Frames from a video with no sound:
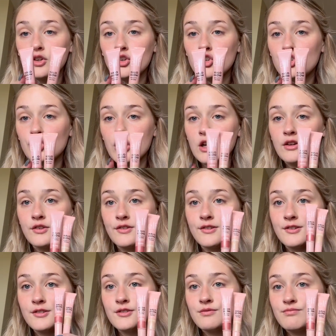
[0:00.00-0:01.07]

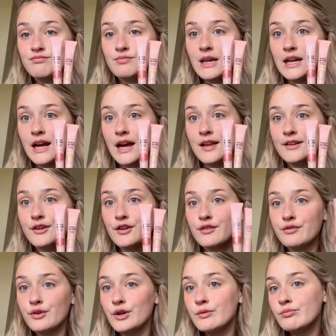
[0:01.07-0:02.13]
just in highlighter
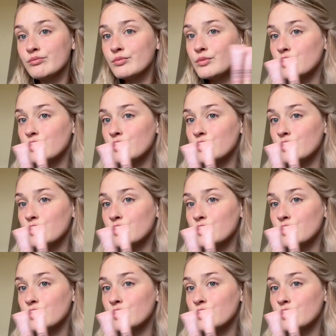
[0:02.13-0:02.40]
form.